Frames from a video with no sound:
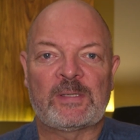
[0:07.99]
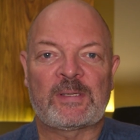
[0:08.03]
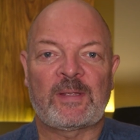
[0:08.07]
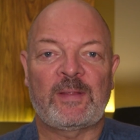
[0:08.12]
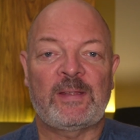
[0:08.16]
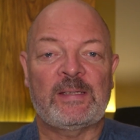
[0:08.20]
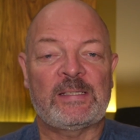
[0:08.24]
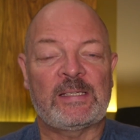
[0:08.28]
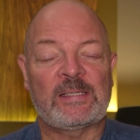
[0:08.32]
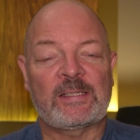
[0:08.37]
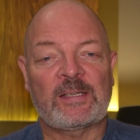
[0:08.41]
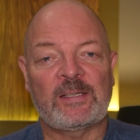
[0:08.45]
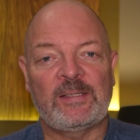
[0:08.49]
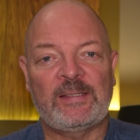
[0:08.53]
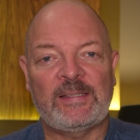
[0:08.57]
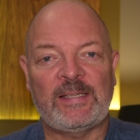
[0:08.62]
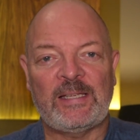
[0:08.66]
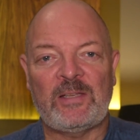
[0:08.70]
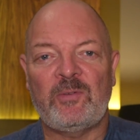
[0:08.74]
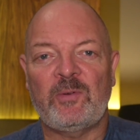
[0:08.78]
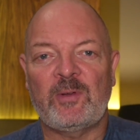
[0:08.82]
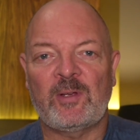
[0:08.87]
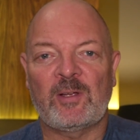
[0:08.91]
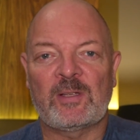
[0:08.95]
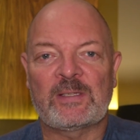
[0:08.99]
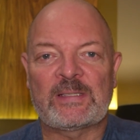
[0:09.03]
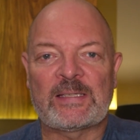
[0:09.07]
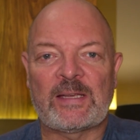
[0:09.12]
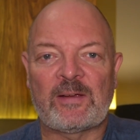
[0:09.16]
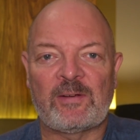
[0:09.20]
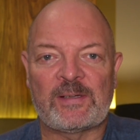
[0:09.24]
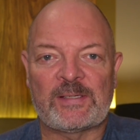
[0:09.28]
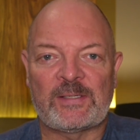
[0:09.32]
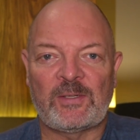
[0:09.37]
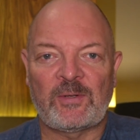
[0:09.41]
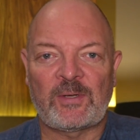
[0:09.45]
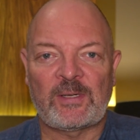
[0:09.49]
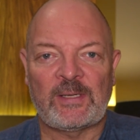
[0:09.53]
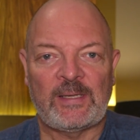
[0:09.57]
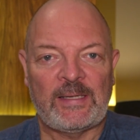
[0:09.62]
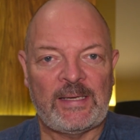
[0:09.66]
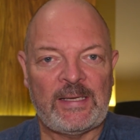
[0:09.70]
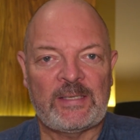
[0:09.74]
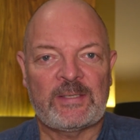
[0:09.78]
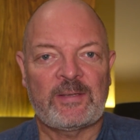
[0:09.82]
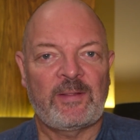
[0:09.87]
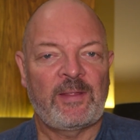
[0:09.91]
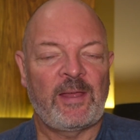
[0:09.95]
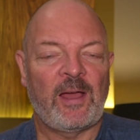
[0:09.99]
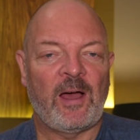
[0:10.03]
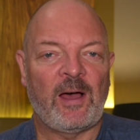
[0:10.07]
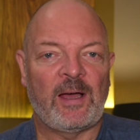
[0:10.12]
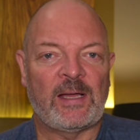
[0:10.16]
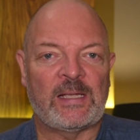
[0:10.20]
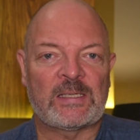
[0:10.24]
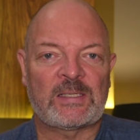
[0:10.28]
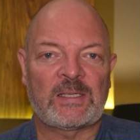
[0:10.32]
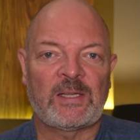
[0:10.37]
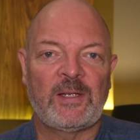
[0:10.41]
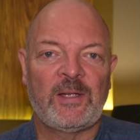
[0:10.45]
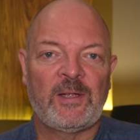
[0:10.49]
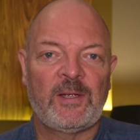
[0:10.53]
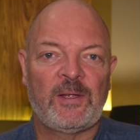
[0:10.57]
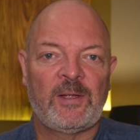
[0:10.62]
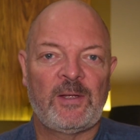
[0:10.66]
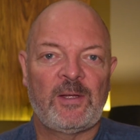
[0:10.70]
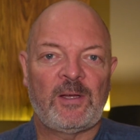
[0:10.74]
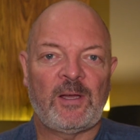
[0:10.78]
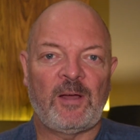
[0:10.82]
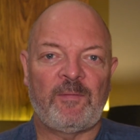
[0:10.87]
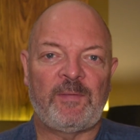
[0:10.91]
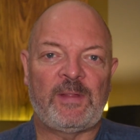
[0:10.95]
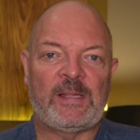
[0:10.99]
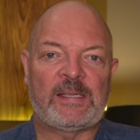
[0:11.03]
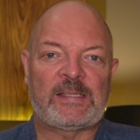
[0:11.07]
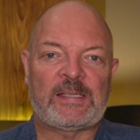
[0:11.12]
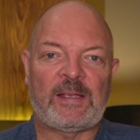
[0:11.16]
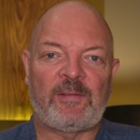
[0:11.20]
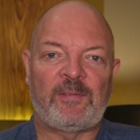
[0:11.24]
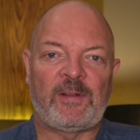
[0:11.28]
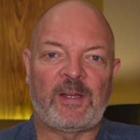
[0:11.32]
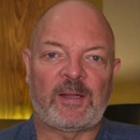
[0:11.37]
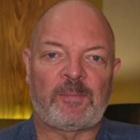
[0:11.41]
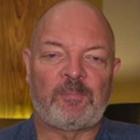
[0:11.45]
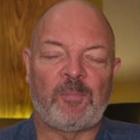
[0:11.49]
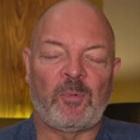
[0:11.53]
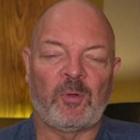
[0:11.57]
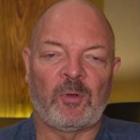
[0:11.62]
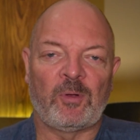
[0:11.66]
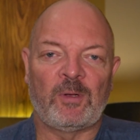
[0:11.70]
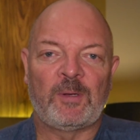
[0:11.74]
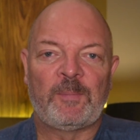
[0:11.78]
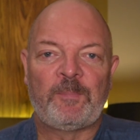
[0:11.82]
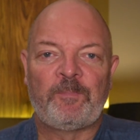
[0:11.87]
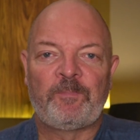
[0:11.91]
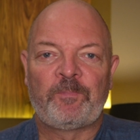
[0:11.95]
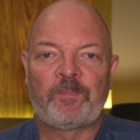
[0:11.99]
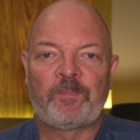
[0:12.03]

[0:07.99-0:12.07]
So this is continuing our series looking at each of the eyes of the seven-eyed model.